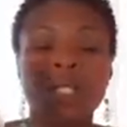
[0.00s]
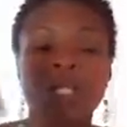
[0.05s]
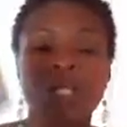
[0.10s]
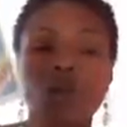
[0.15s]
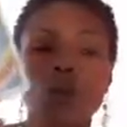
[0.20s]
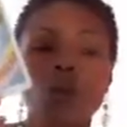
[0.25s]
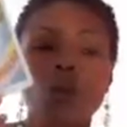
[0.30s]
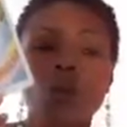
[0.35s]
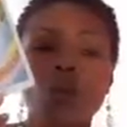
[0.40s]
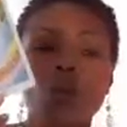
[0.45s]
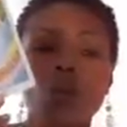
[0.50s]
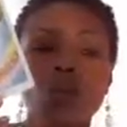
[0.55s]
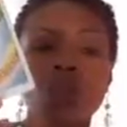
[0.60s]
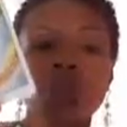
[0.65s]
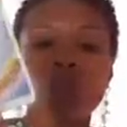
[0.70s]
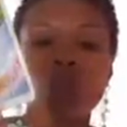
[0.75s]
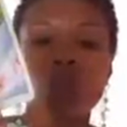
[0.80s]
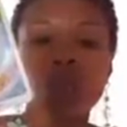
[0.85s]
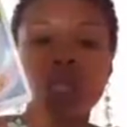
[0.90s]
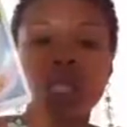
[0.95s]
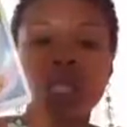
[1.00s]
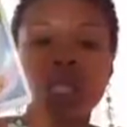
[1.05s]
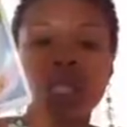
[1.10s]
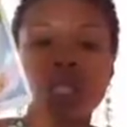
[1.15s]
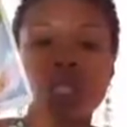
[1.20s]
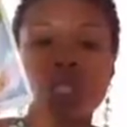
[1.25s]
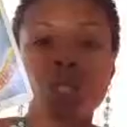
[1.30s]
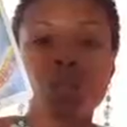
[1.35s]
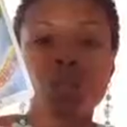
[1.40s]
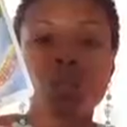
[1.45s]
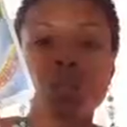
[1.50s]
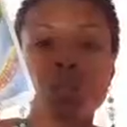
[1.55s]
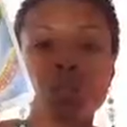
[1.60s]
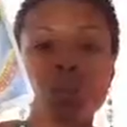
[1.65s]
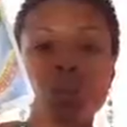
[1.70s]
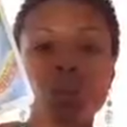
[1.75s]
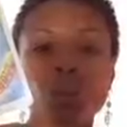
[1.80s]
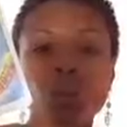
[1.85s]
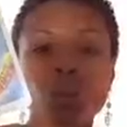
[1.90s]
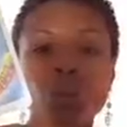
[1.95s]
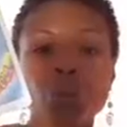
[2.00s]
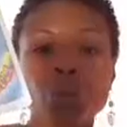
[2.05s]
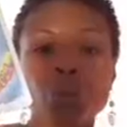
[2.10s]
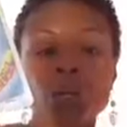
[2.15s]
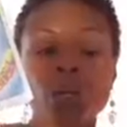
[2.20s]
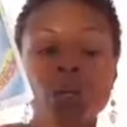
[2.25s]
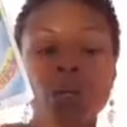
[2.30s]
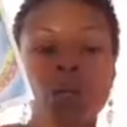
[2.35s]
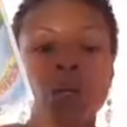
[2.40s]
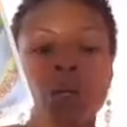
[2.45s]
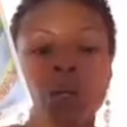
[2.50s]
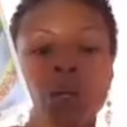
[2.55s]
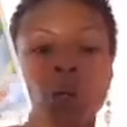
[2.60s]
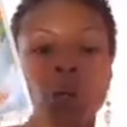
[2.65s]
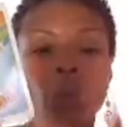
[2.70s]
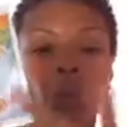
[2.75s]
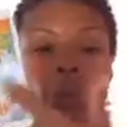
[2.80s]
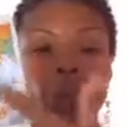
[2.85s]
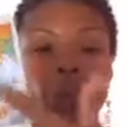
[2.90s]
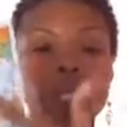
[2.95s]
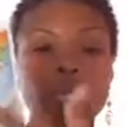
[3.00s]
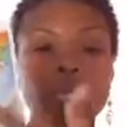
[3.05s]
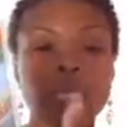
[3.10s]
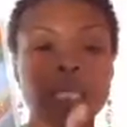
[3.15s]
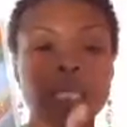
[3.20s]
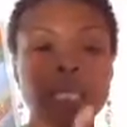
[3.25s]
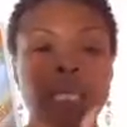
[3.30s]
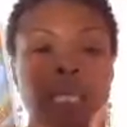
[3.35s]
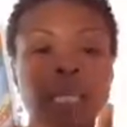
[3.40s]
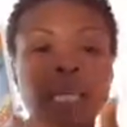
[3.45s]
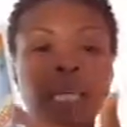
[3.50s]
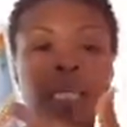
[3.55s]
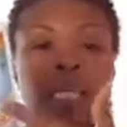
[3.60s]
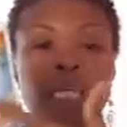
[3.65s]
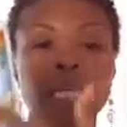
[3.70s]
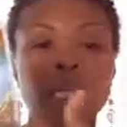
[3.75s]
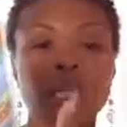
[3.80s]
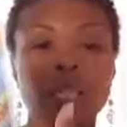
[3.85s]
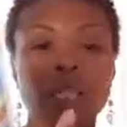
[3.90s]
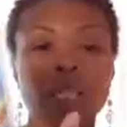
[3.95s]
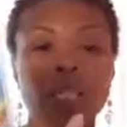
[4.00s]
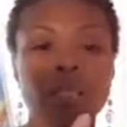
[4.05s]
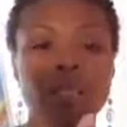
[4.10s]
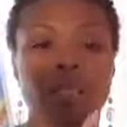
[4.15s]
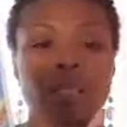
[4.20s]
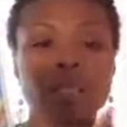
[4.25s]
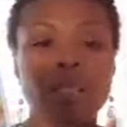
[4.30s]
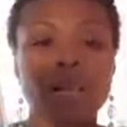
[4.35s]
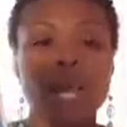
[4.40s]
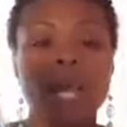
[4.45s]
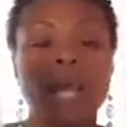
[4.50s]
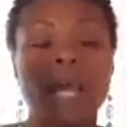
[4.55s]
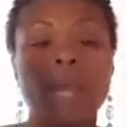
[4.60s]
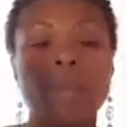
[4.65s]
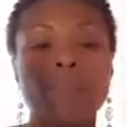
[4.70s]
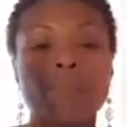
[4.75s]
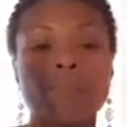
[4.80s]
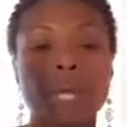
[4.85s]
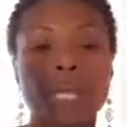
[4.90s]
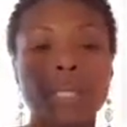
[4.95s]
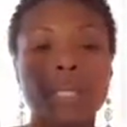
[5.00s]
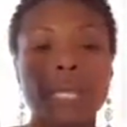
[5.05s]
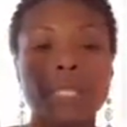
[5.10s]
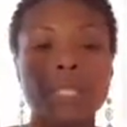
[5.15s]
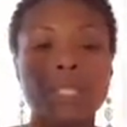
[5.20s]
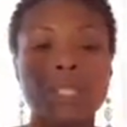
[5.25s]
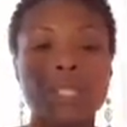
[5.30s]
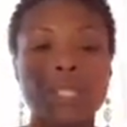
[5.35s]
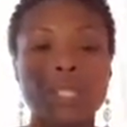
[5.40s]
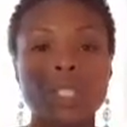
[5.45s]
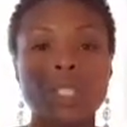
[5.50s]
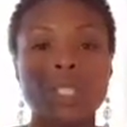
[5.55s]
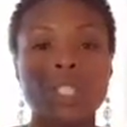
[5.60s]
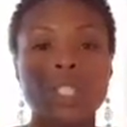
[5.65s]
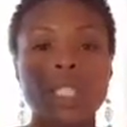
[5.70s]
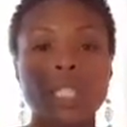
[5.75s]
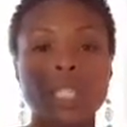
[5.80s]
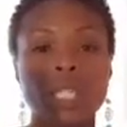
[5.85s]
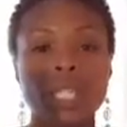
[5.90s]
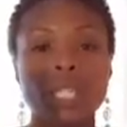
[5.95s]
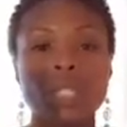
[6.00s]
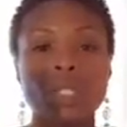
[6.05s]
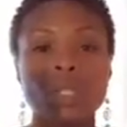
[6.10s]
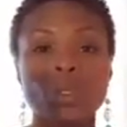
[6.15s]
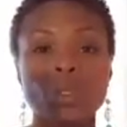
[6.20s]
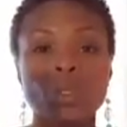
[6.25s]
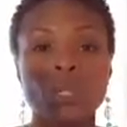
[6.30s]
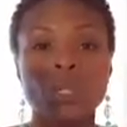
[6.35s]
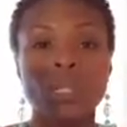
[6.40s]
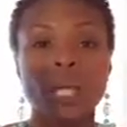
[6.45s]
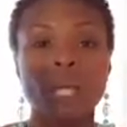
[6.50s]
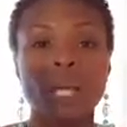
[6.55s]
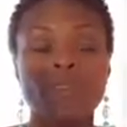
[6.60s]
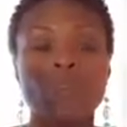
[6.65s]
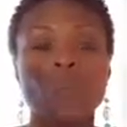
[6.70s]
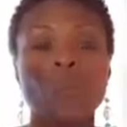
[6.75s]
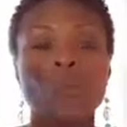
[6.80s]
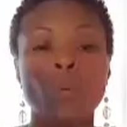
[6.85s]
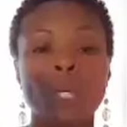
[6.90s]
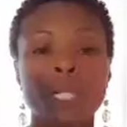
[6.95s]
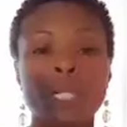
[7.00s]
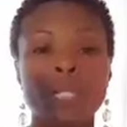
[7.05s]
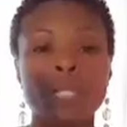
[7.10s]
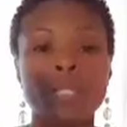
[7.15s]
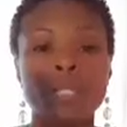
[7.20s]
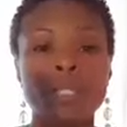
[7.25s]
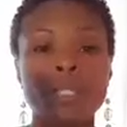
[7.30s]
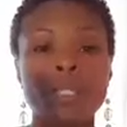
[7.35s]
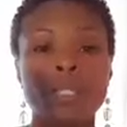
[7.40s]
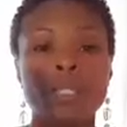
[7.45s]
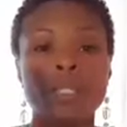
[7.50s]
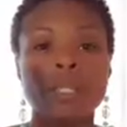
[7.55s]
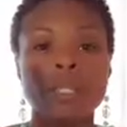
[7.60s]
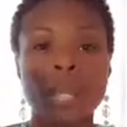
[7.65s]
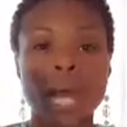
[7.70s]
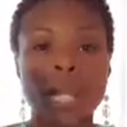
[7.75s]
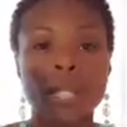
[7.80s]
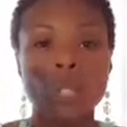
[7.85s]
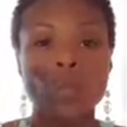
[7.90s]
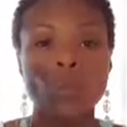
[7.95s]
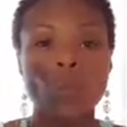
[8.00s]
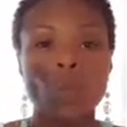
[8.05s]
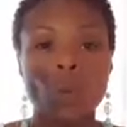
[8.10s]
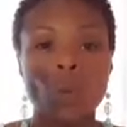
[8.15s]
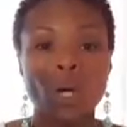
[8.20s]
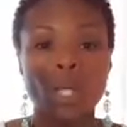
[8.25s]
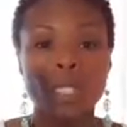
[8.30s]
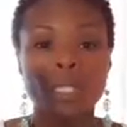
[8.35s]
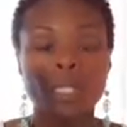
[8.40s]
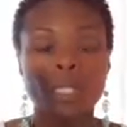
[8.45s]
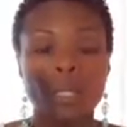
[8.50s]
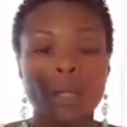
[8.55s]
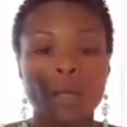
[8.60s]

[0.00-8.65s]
So you need to really get in here and make that decision in your life, what it is that you want.